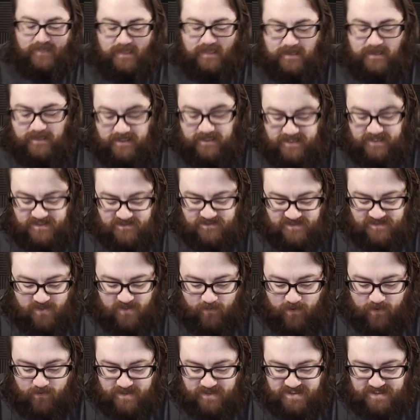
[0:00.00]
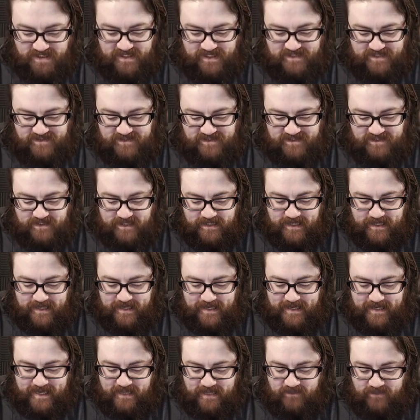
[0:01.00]
And this was on my wish list.
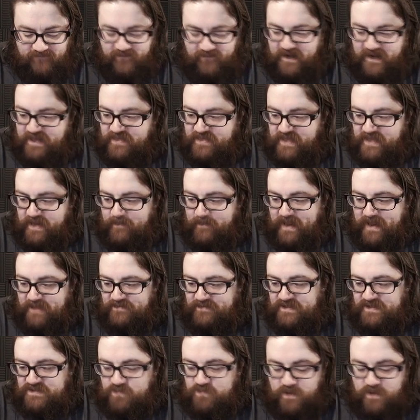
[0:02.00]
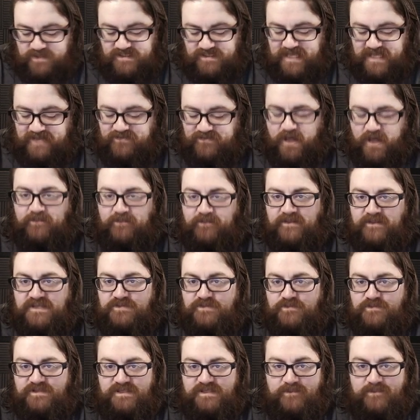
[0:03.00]
And the funny thing about this was I thought this was
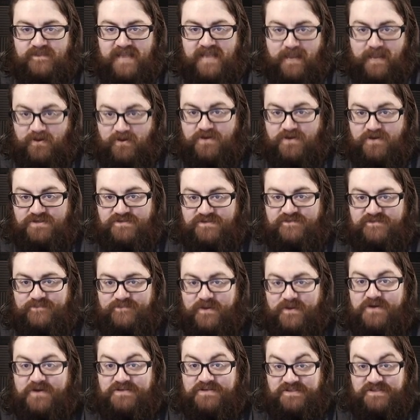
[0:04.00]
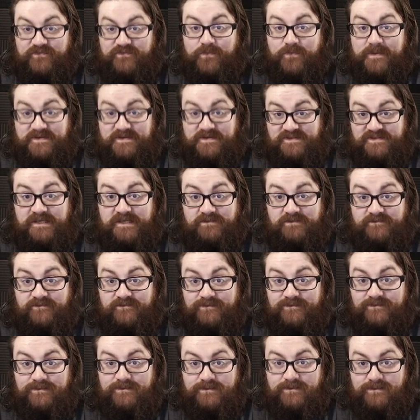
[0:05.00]
something I purchased for myself.
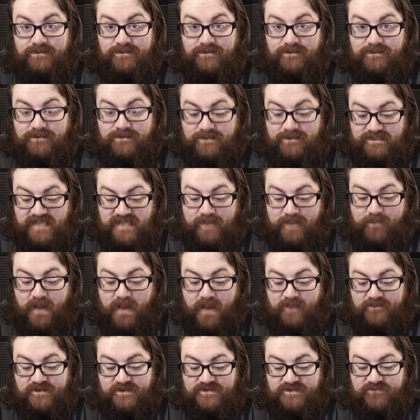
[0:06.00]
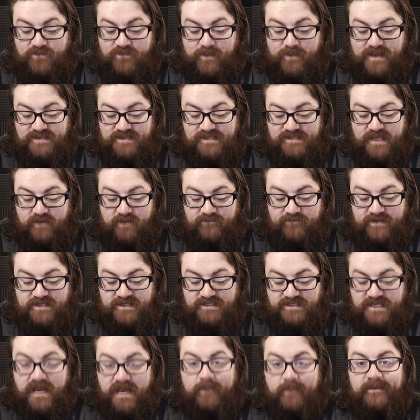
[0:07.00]
Because I bought this for myself, and it's
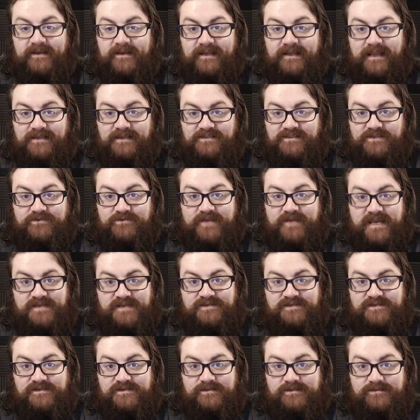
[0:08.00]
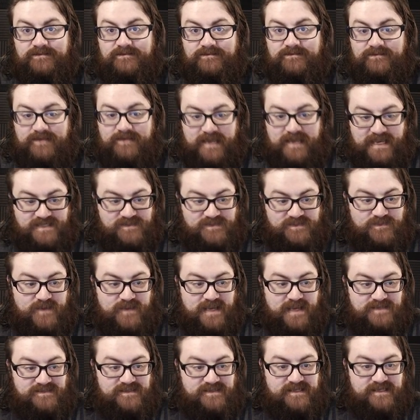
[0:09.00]
coming in like 2 days, as
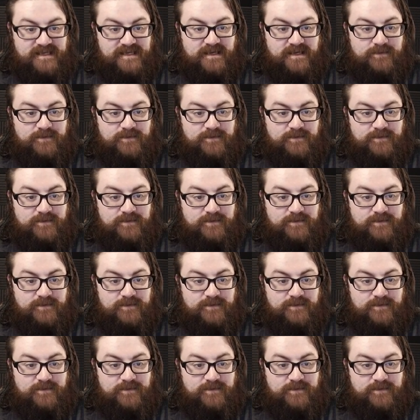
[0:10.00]
the